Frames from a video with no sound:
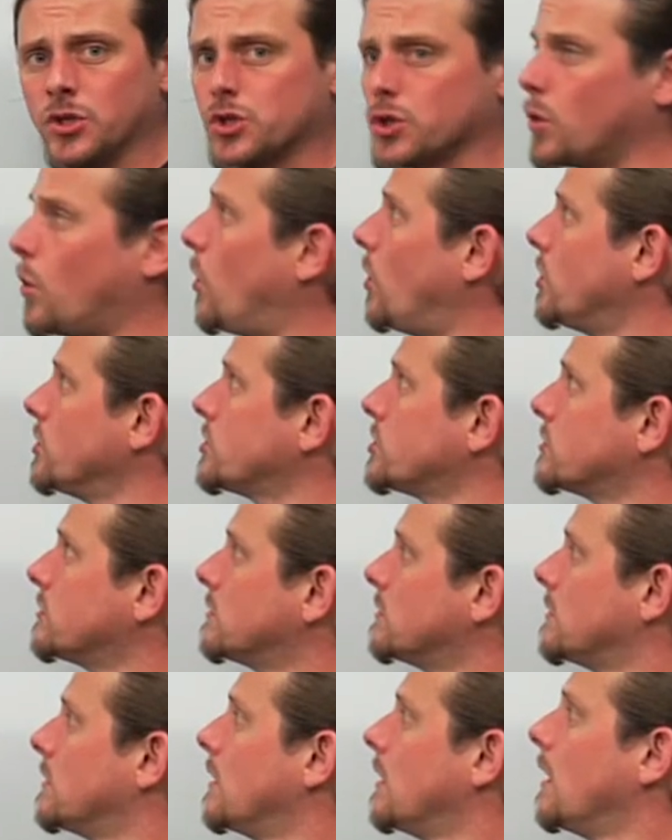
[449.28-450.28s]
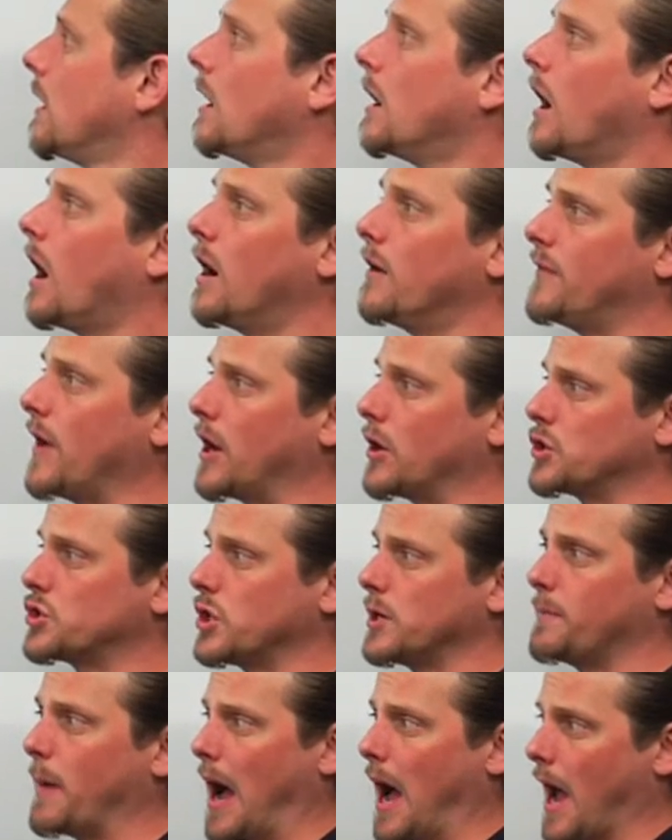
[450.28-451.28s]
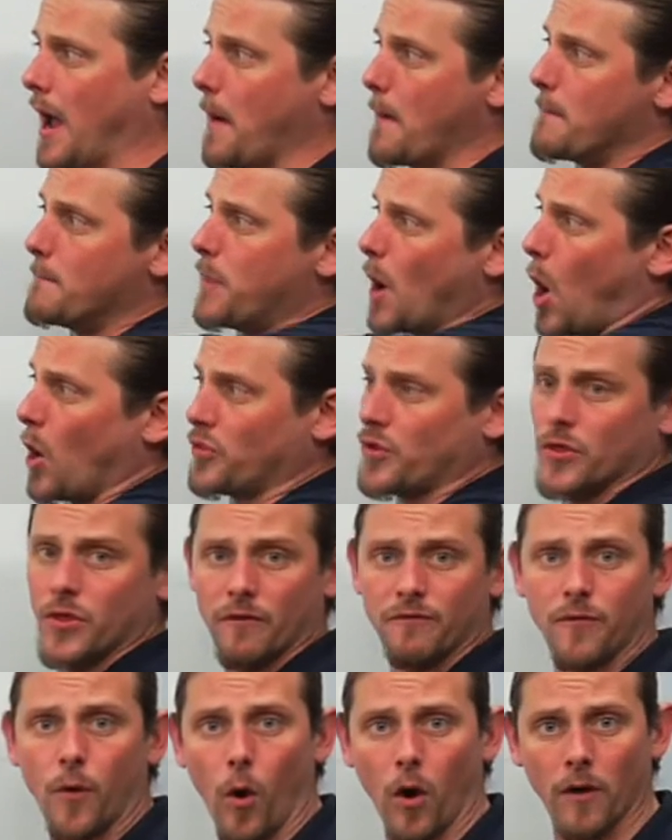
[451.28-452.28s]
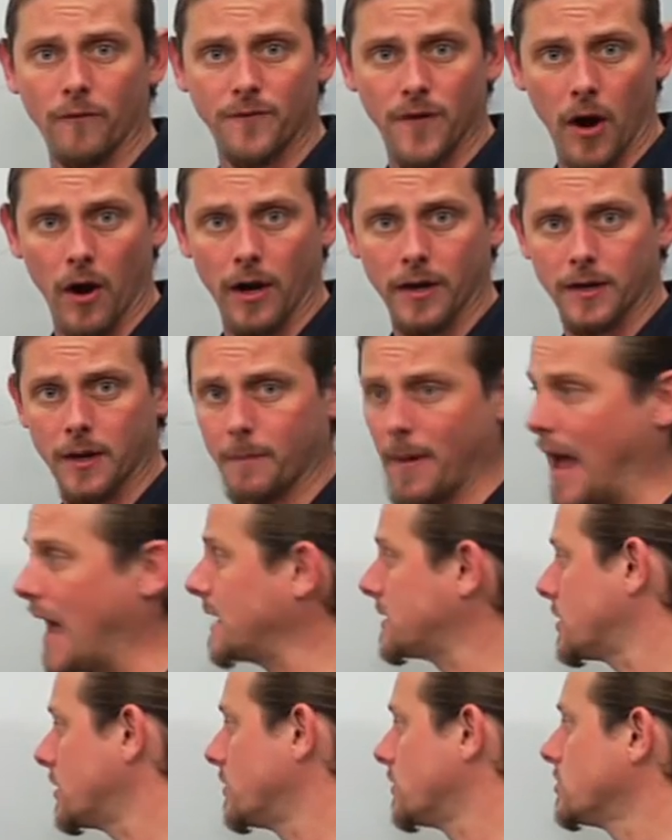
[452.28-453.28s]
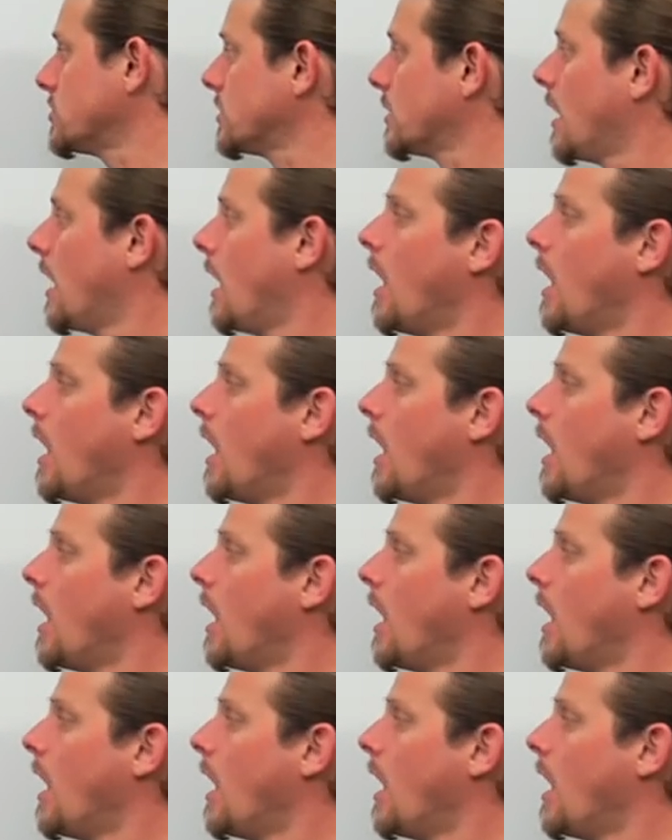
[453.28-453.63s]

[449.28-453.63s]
joules of energy by both of the four farad capacitors,